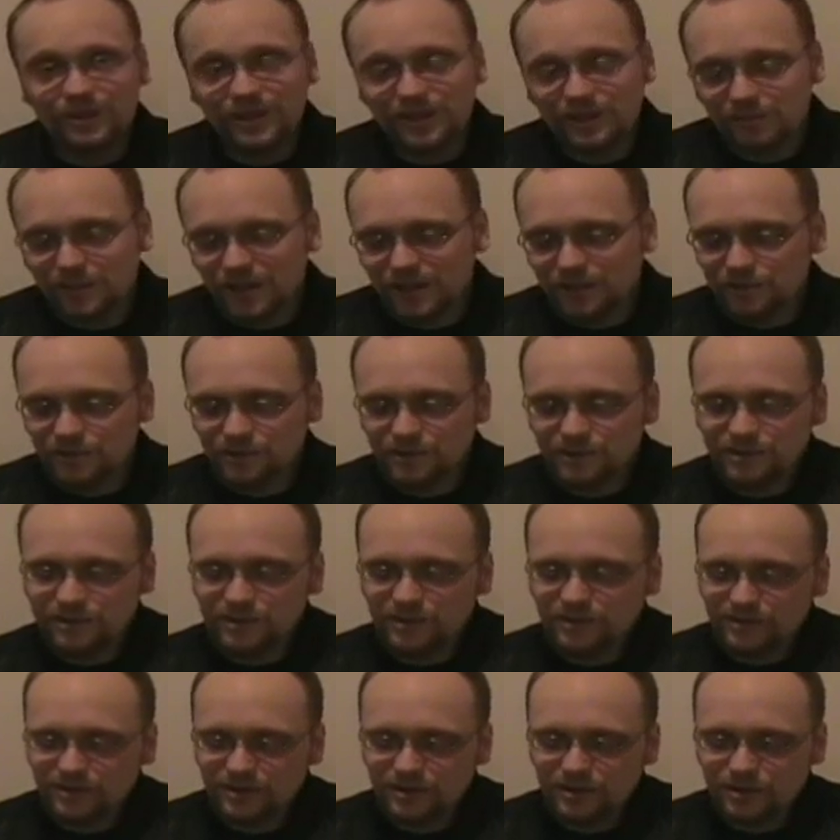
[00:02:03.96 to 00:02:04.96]
need to make those
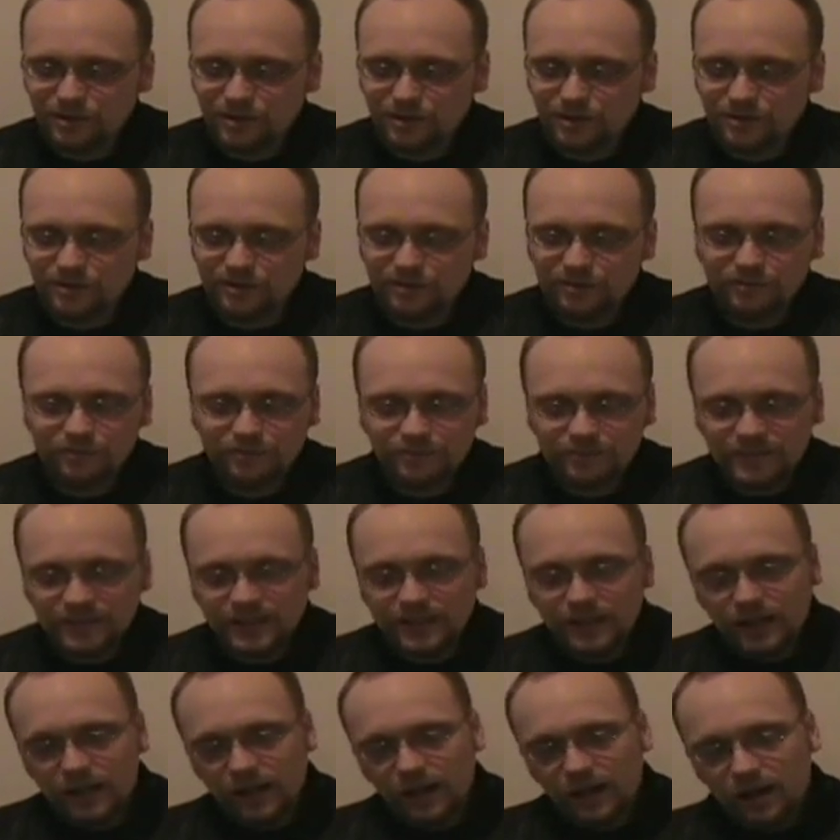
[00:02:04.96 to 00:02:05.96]
distinctions.
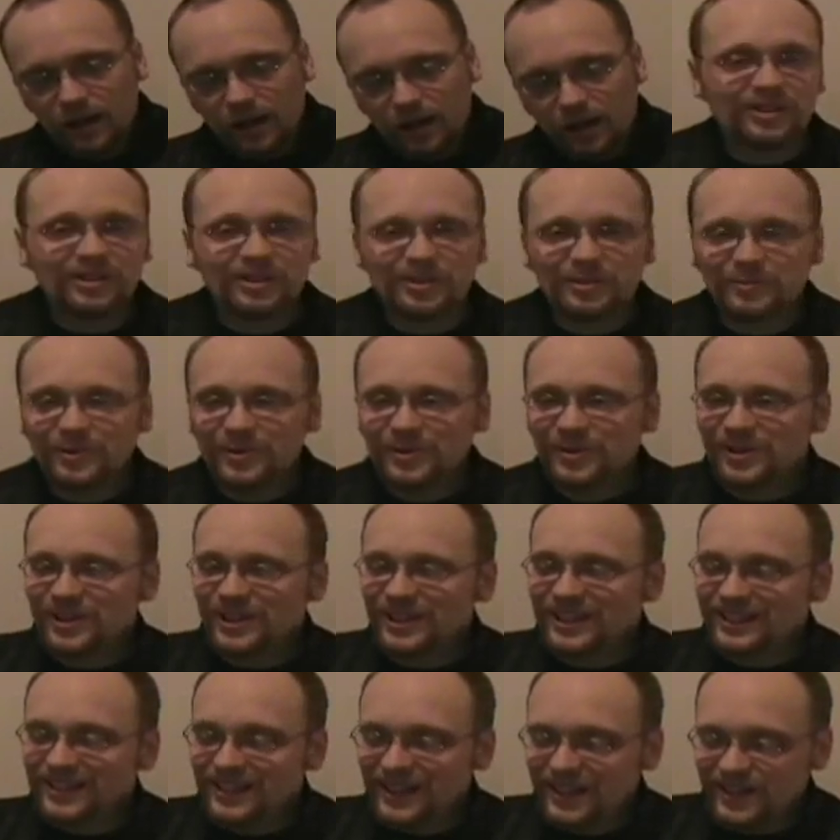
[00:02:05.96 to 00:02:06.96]
The
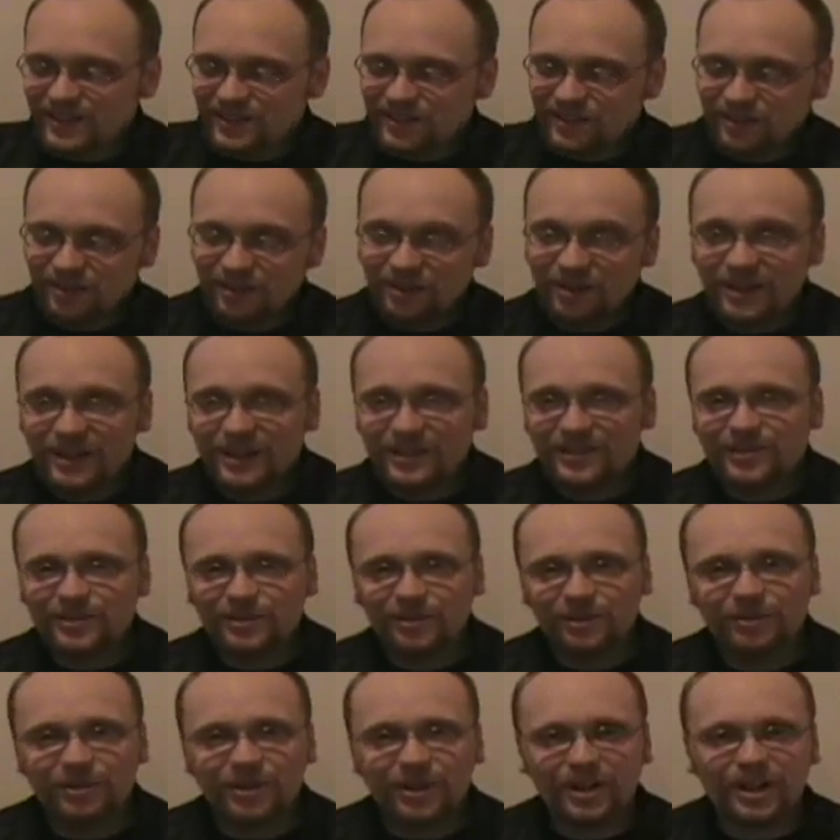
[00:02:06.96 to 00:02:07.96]
community, yes. Okay,
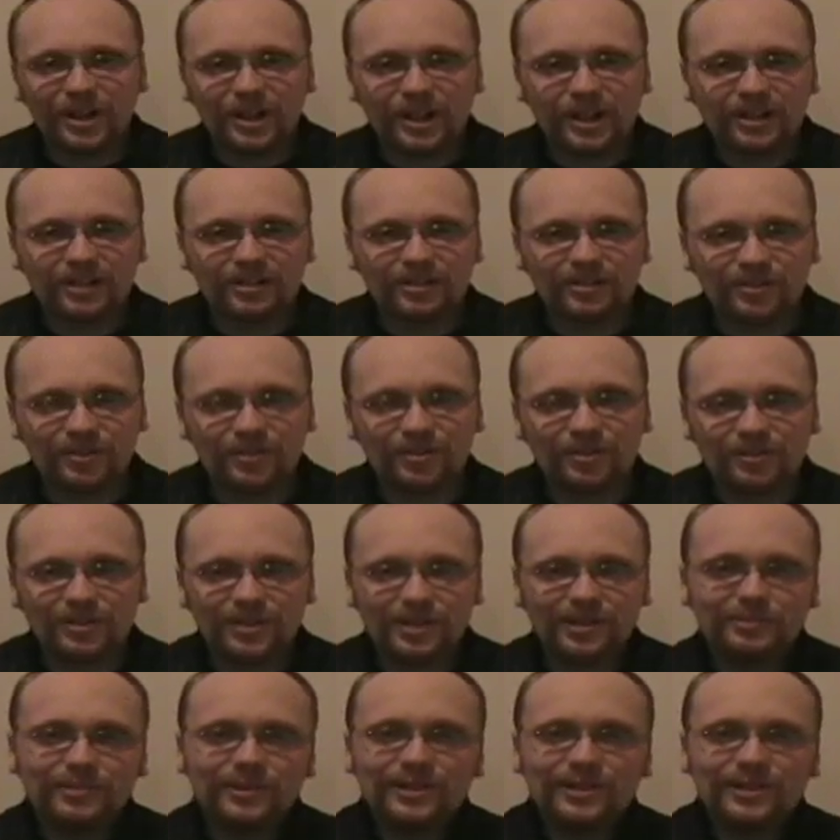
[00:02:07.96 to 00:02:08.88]
so the show takes